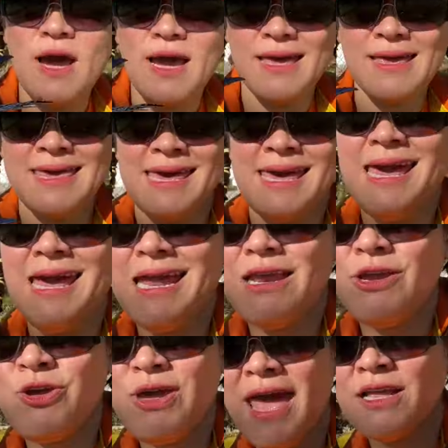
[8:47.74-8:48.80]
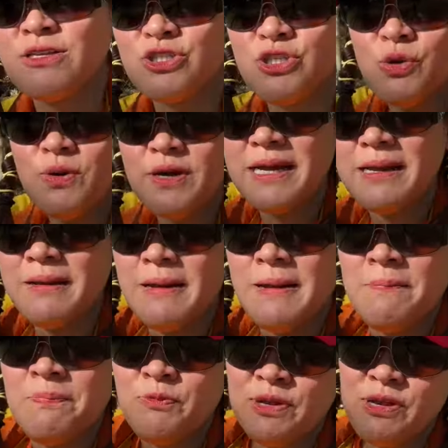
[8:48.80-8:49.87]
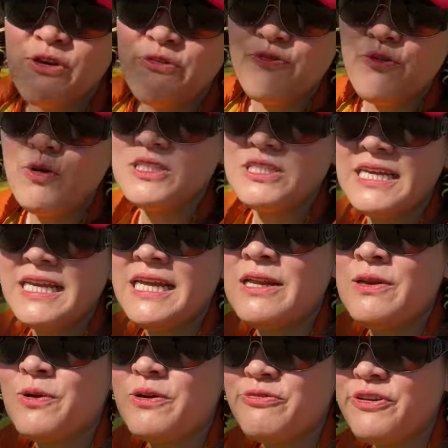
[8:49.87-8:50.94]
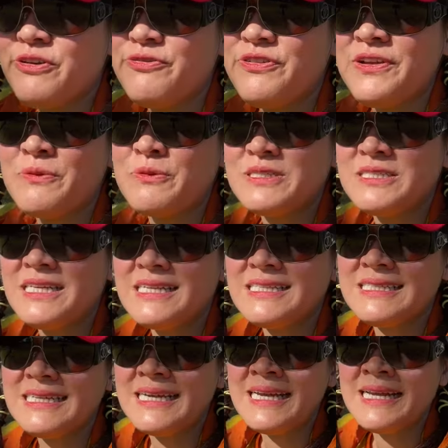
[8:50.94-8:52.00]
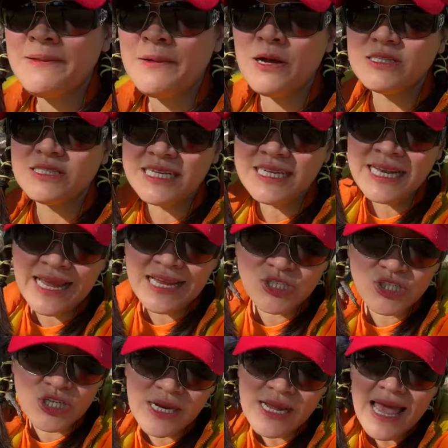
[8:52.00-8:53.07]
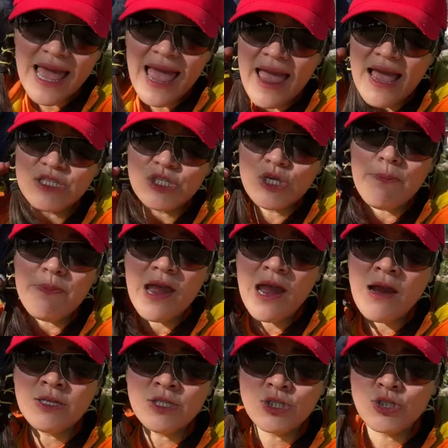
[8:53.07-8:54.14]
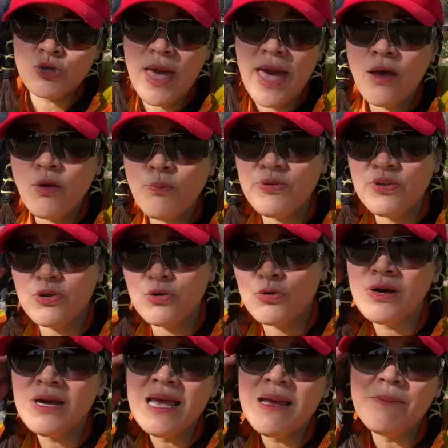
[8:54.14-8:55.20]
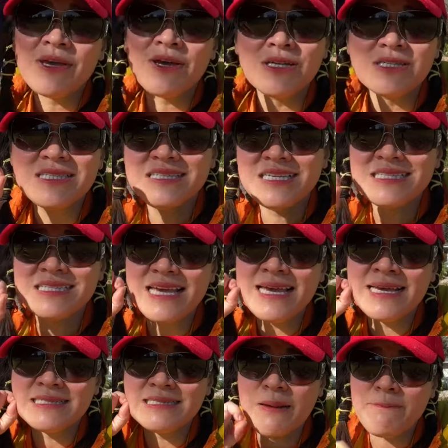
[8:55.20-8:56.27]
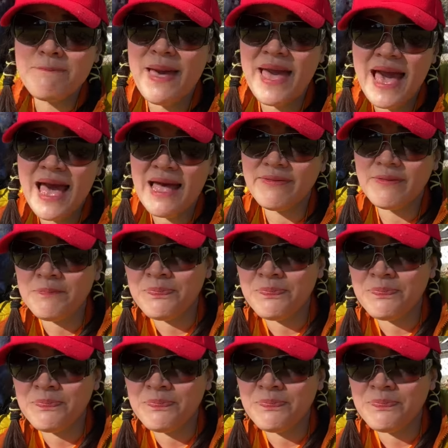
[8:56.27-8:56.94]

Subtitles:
are a kid, you can't do it. When you're 14 or 15 or 16 or a teenager, ask your parents to help you because this is bad.